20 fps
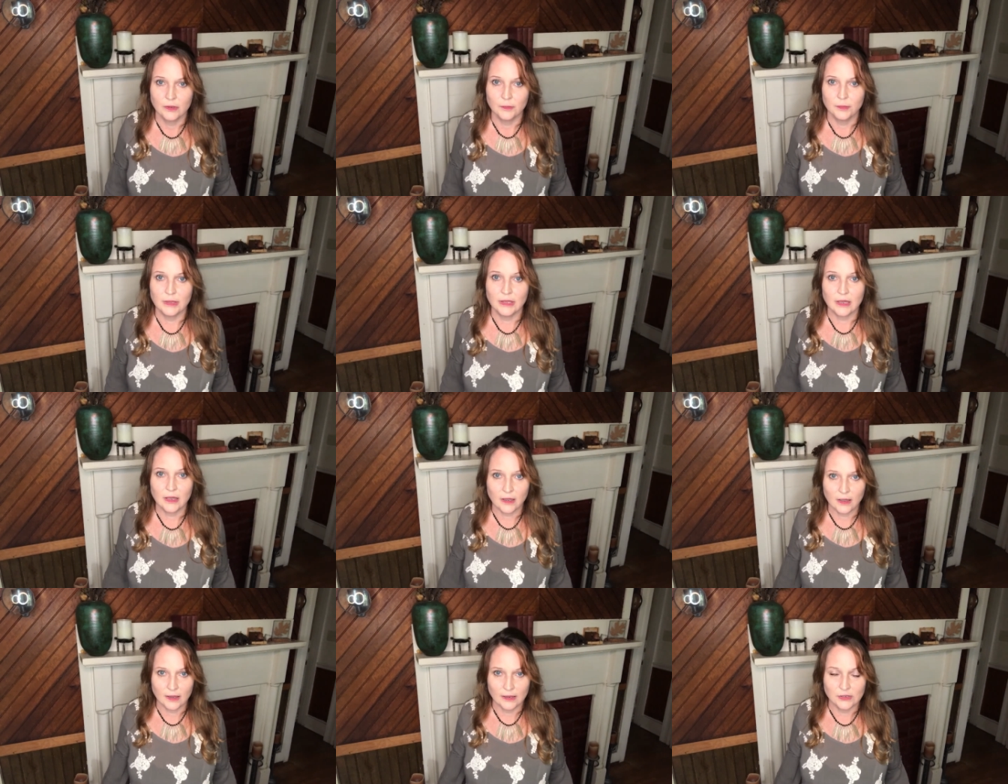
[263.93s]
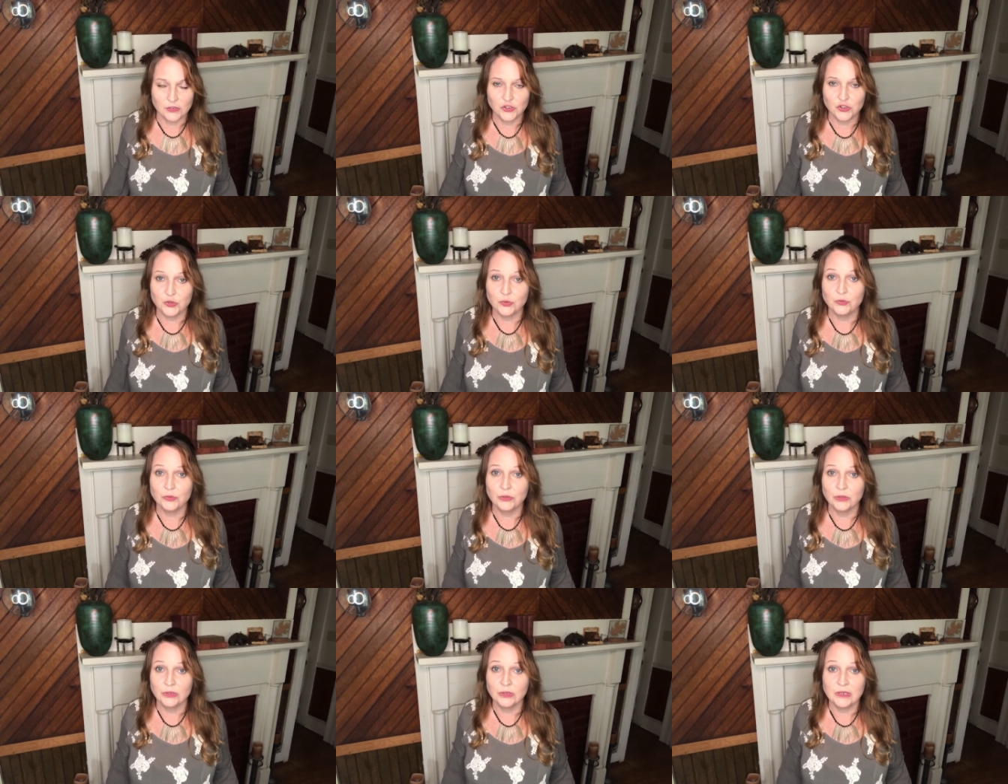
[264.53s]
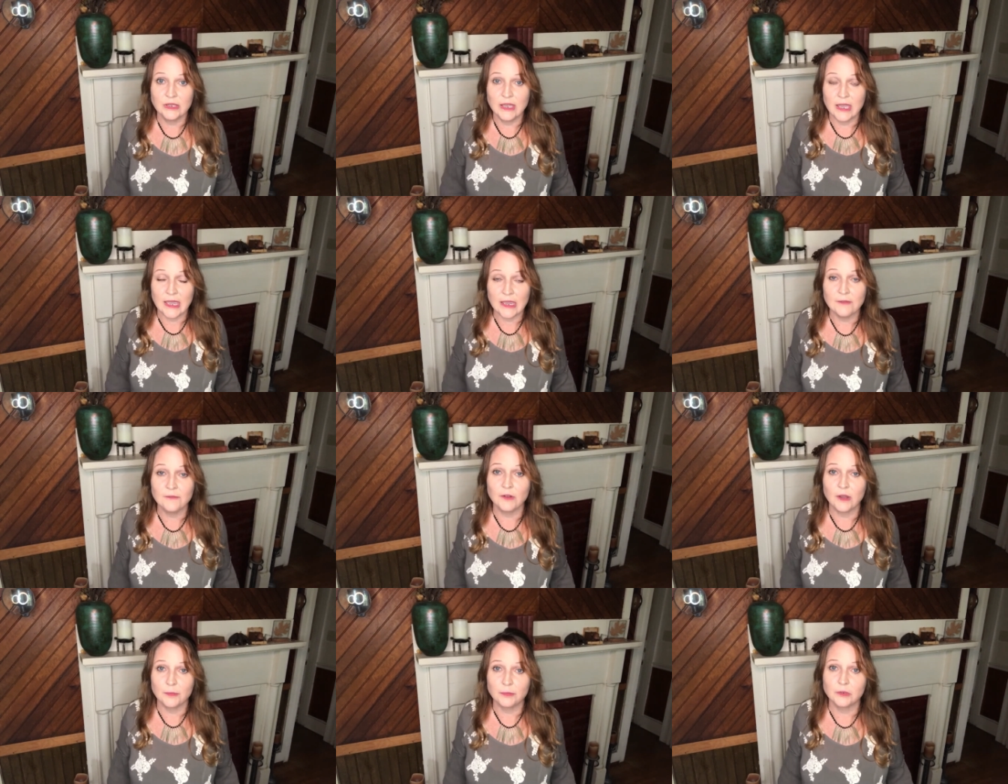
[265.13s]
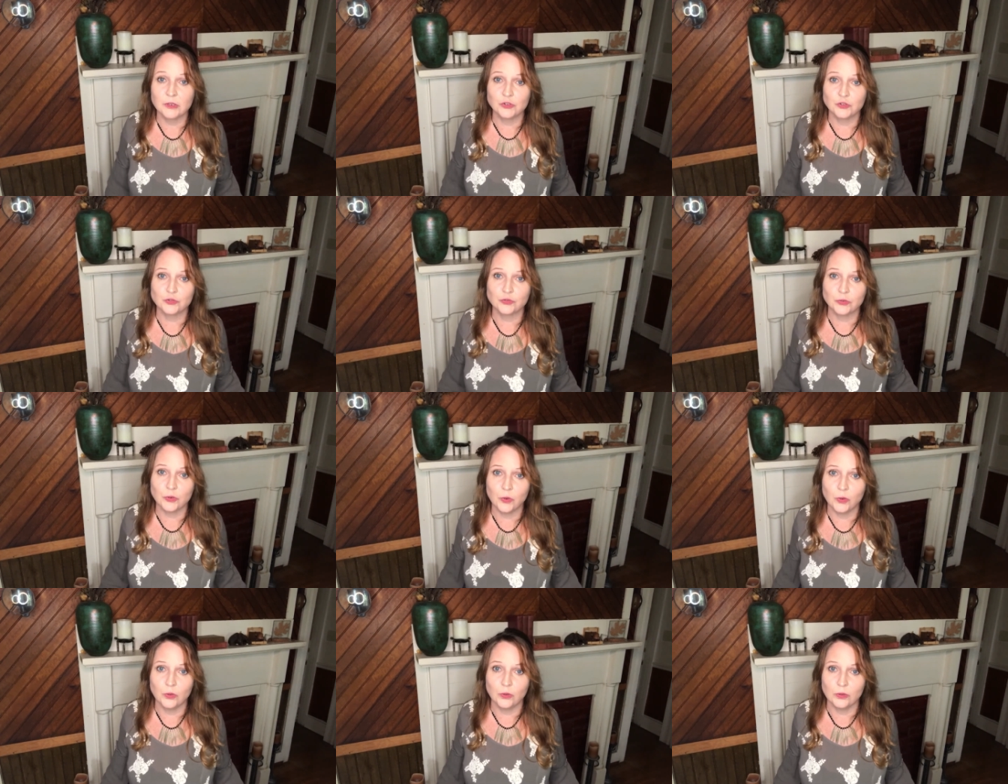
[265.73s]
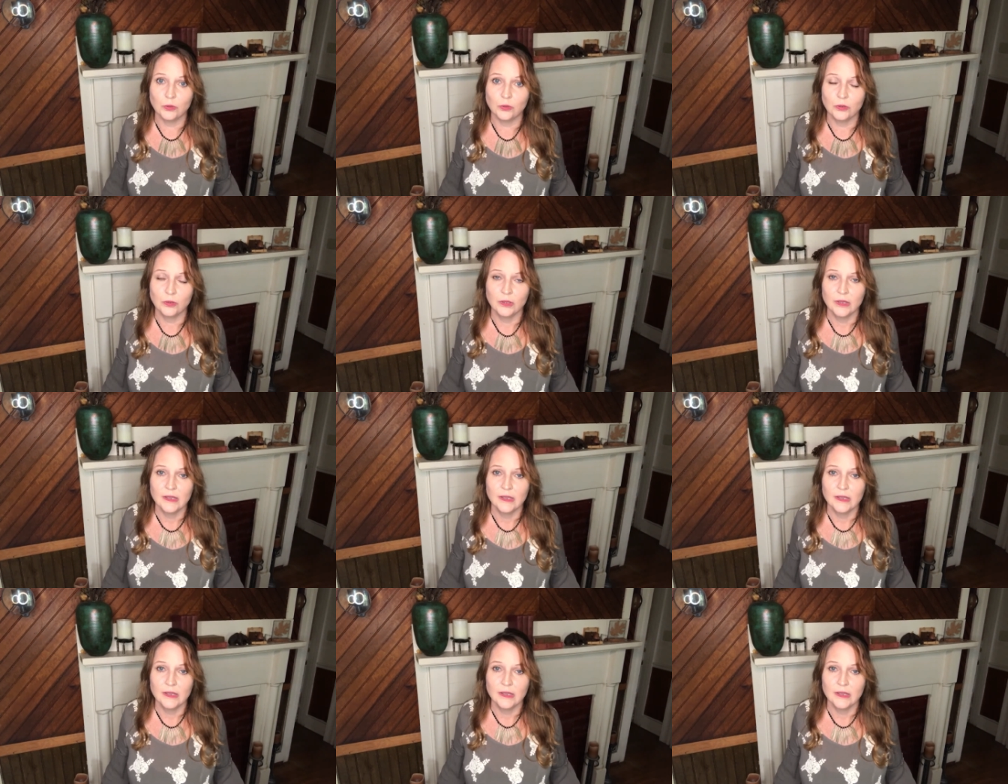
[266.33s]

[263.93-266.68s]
because you gave up control.